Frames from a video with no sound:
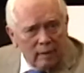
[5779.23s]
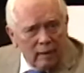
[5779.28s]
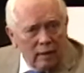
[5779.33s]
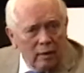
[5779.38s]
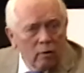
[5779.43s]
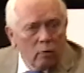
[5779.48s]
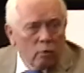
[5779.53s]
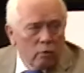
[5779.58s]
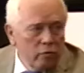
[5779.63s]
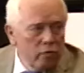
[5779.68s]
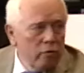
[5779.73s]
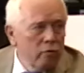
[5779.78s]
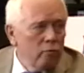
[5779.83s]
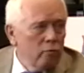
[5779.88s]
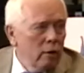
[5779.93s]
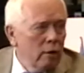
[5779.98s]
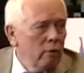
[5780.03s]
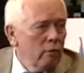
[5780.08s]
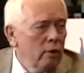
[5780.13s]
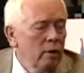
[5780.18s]
And of course, it's
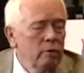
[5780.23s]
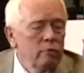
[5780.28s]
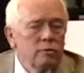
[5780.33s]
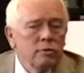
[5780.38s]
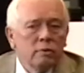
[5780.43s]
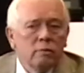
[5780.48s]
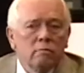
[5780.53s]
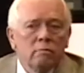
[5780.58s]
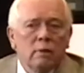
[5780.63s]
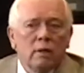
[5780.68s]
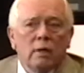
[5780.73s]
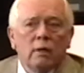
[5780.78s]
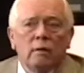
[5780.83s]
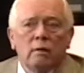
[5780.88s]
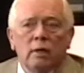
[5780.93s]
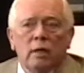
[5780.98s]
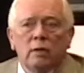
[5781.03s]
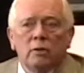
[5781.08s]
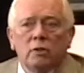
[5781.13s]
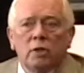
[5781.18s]
railroads and,
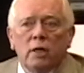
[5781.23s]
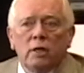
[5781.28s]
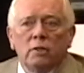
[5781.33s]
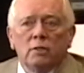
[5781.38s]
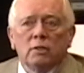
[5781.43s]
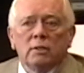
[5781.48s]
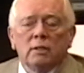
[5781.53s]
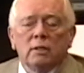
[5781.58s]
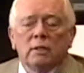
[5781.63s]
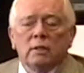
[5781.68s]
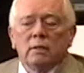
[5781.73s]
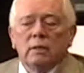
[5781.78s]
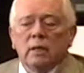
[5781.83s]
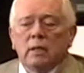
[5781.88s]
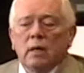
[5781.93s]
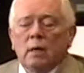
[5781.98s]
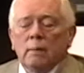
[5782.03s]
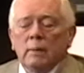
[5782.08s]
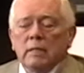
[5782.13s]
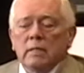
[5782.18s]
and, and changes in the
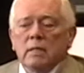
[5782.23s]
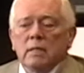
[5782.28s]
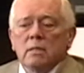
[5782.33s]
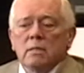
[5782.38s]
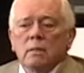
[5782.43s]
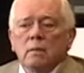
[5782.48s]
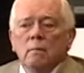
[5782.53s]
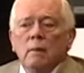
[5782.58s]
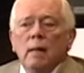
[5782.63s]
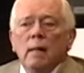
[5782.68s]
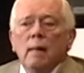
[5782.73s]
economic system.